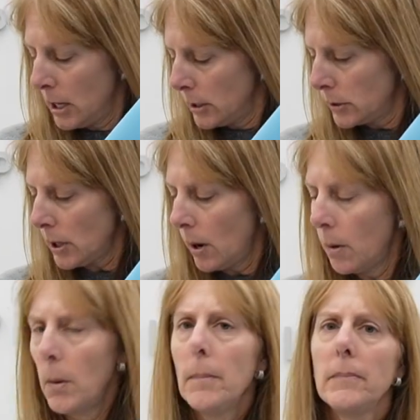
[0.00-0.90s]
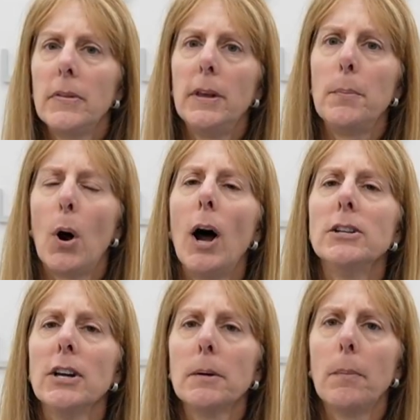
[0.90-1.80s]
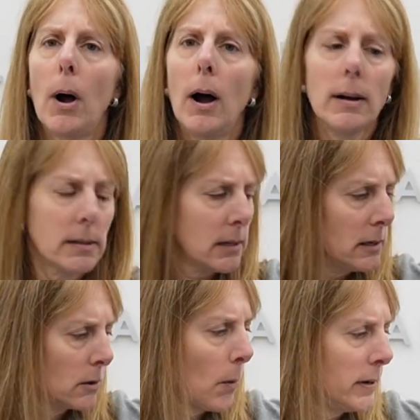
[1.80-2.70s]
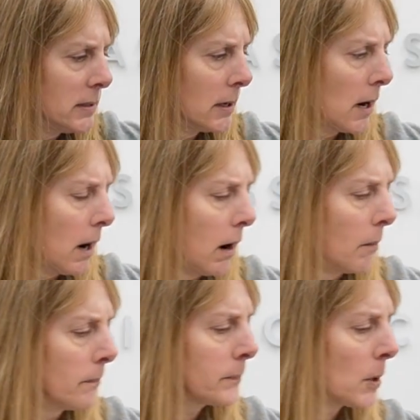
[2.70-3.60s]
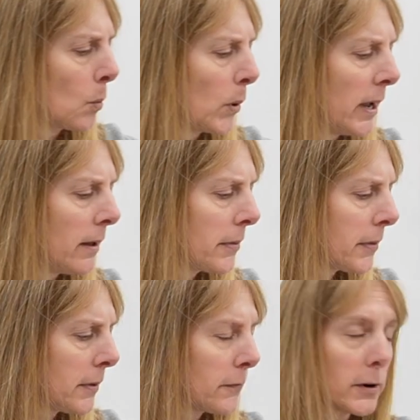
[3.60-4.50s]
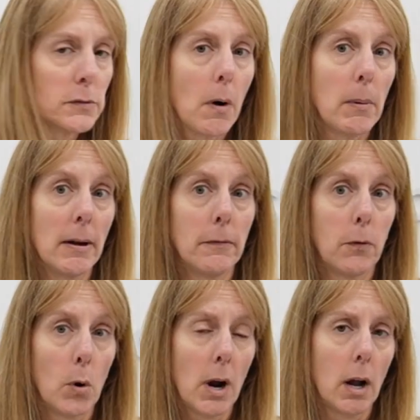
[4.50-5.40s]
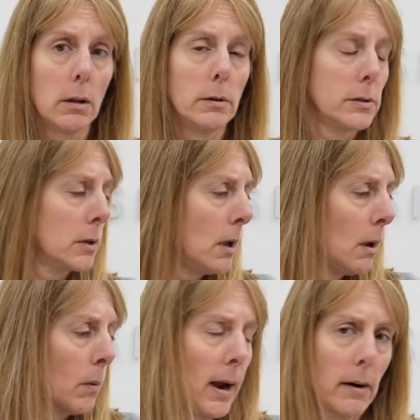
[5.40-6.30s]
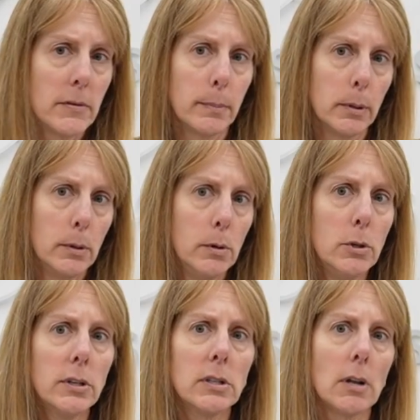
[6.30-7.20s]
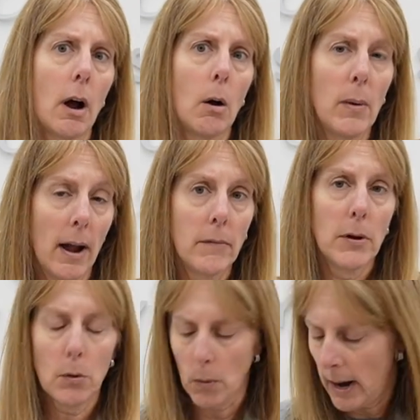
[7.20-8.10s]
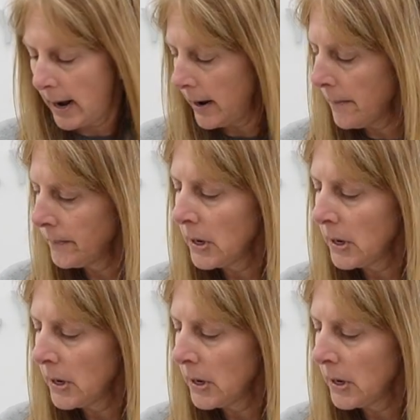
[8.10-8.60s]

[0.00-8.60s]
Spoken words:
So the project box is going to come with, first of all, we have 4 colors. We have the blue you just saw, we have the gray.